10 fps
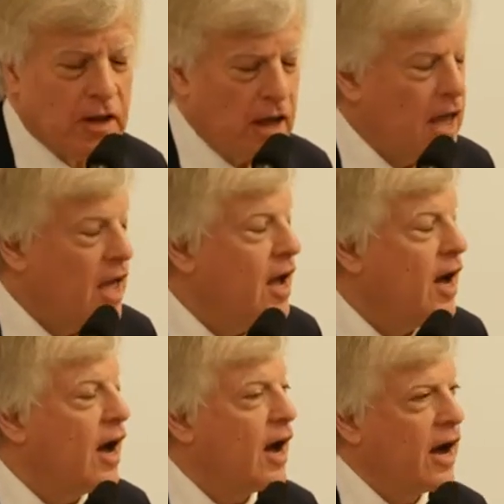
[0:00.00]
by
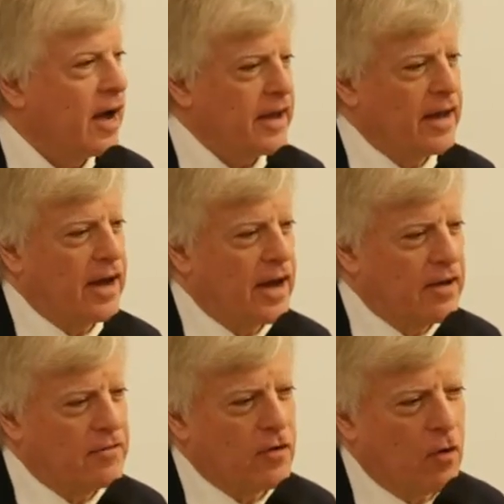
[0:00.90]

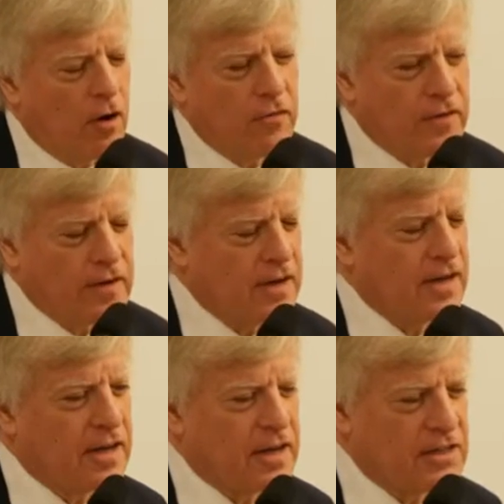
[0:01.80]
dispersing the
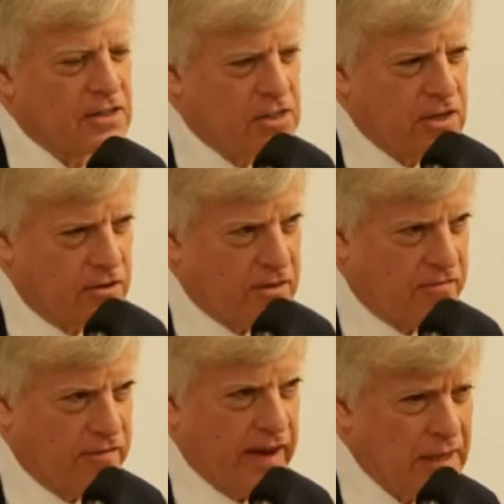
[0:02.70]
parliament, a
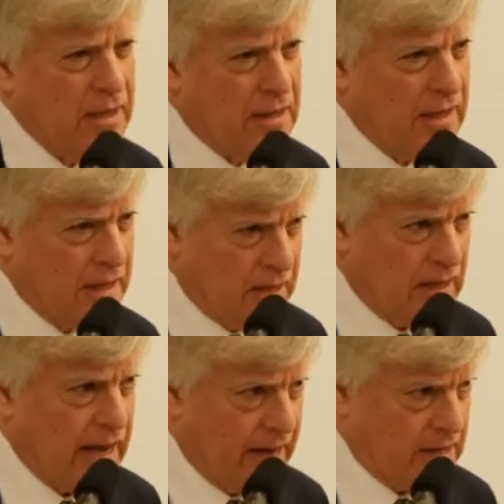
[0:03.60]
completely illegal
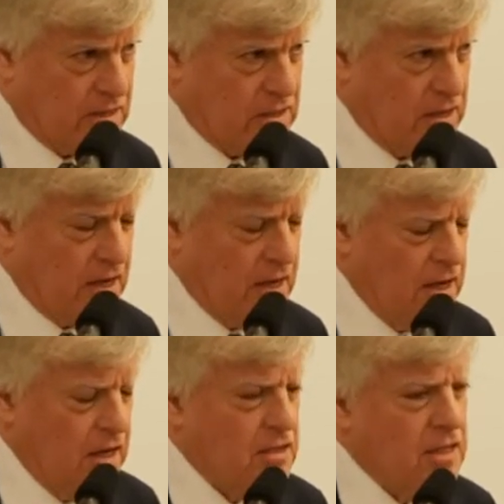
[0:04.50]
act.
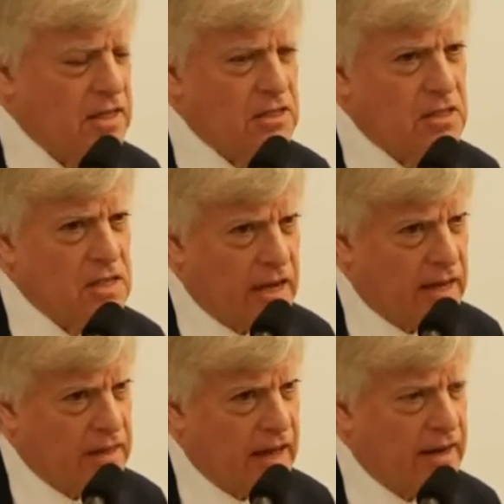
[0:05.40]
To this day,
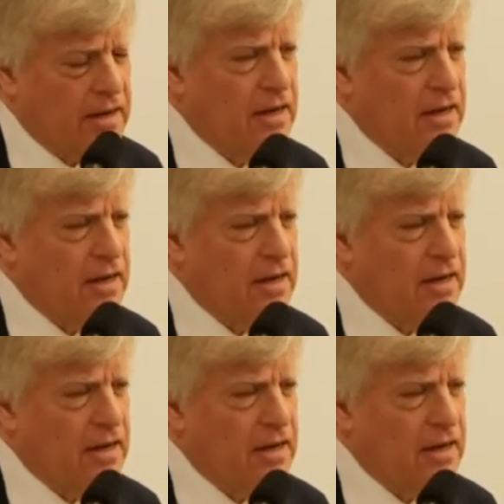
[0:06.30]
the